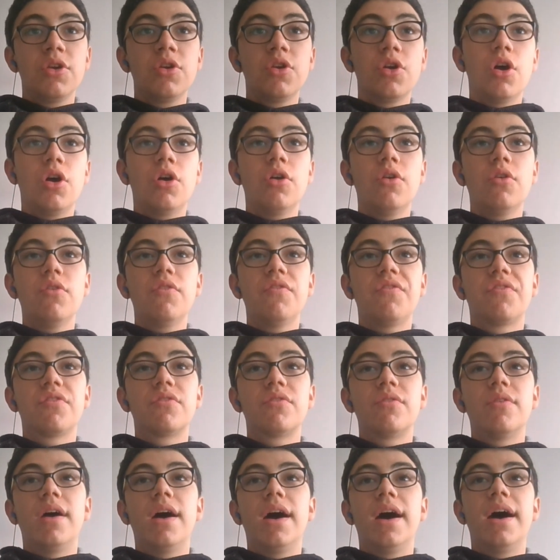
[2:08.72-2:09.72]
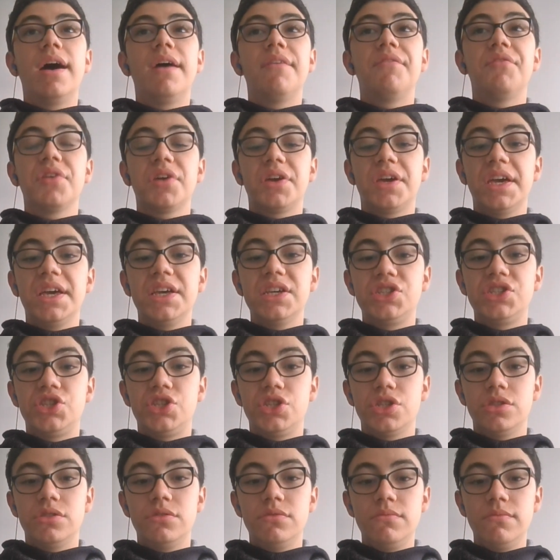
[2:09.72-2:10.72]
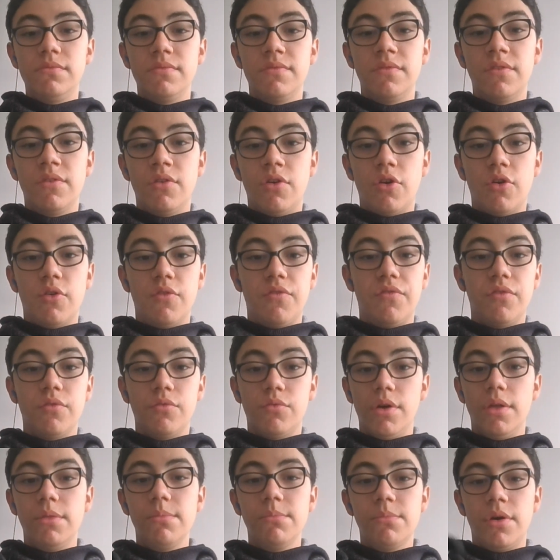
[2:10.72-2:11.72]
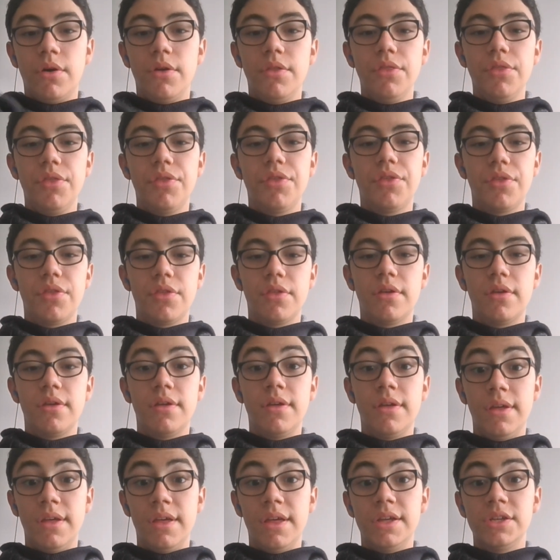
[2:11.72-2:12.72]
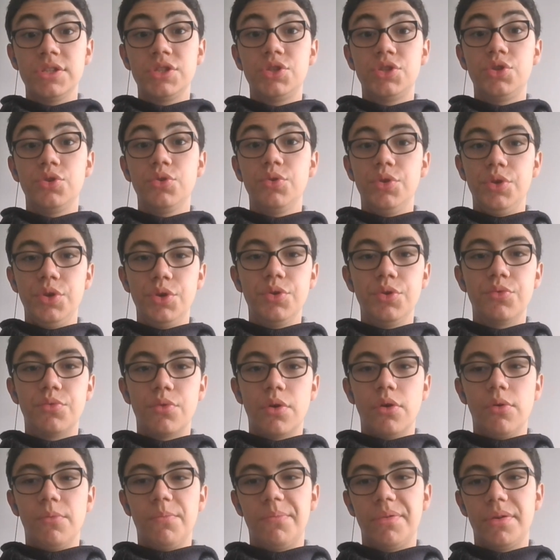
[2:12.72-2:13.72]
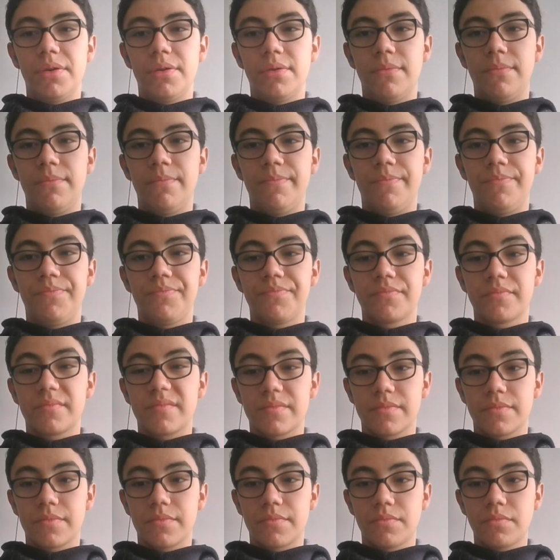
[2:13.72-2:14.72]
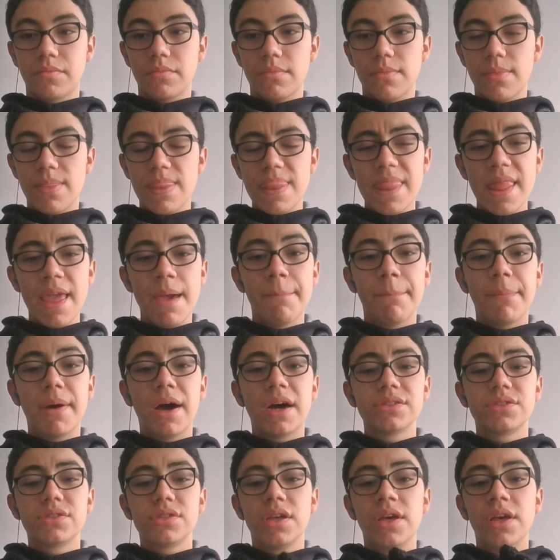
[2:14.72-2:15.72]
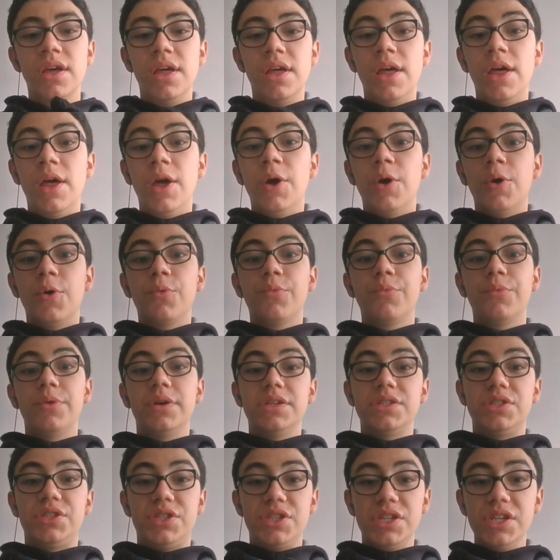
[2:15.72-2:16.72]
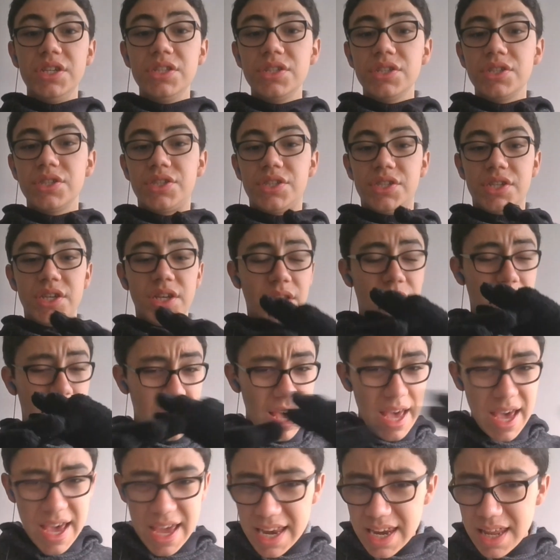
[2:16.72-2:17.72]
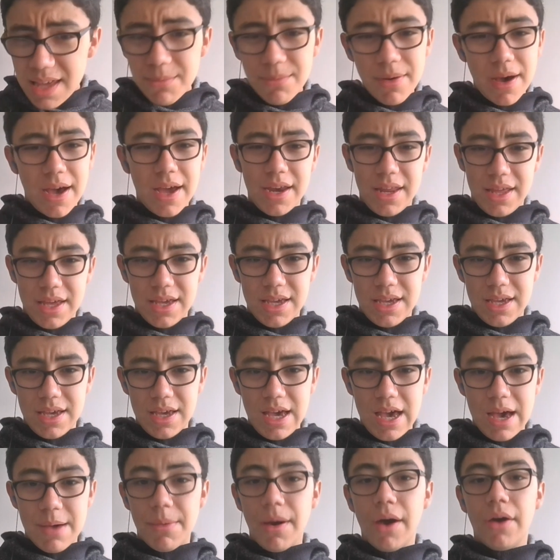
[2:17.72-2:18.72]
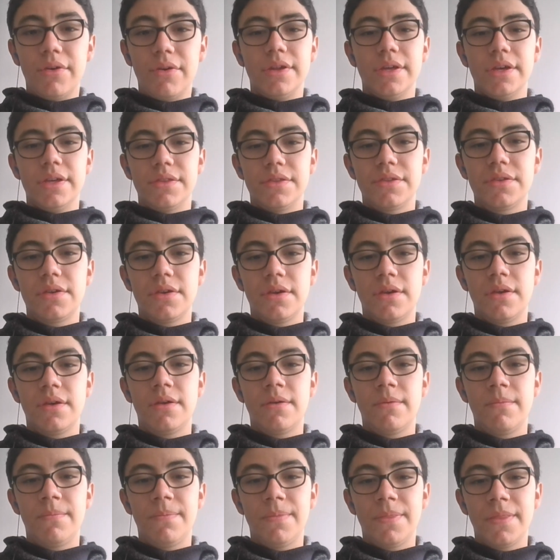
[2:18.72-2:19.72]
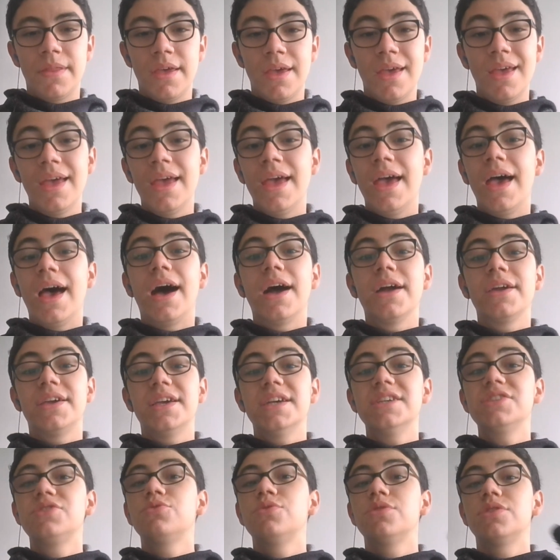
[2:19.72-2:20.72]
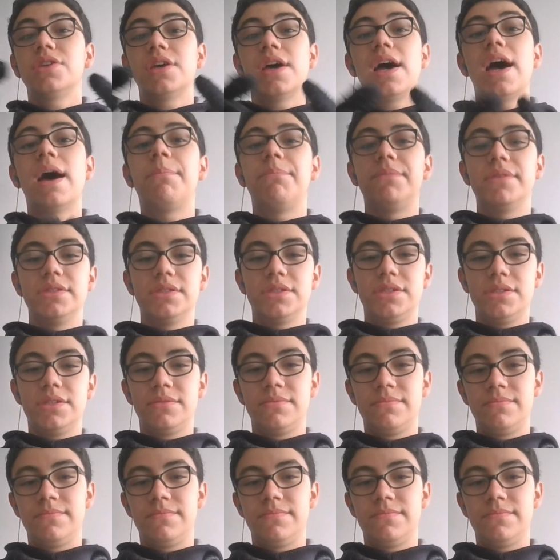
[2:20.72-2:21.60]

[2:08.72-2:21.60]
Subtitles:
go for a vacation of 1 month to Europe. But we didn't tell anybody about it. And guess what happened?